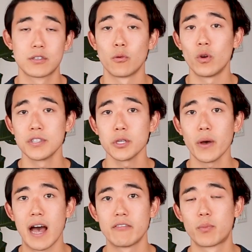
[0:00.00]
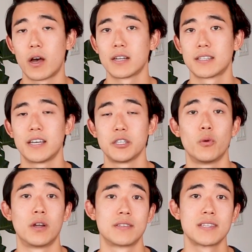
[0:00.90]
So once you have a product that you
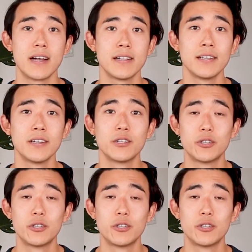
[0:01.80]
want to sell,